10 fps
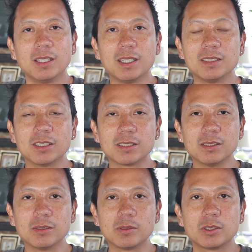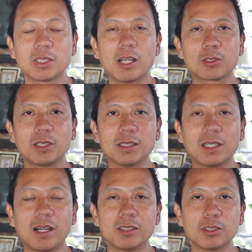and doesn't calculate
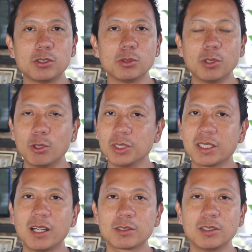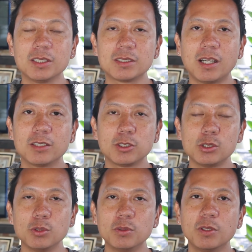the altitude, only calculates the
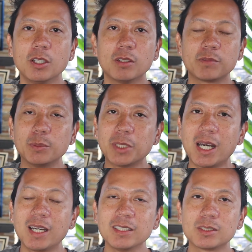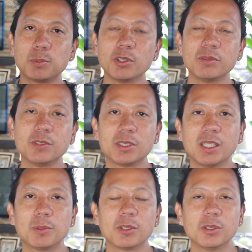altitude from the highest point of your
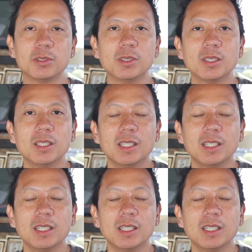neighborhood.